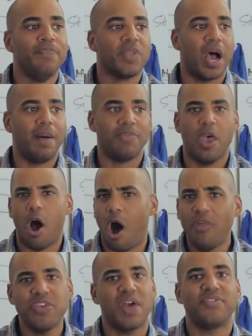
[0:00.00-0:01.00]
Um,
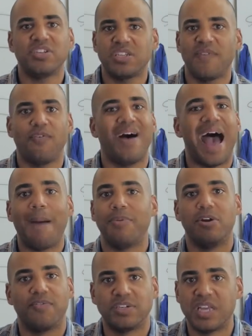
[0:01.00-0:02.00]
all the other stuff will happen
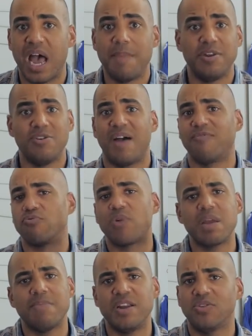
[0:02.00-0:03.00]
over time and you have
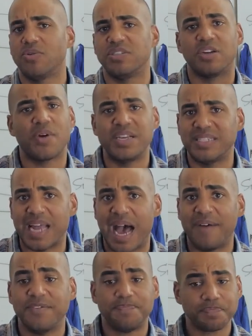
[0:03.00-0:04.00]
great mentors and great staff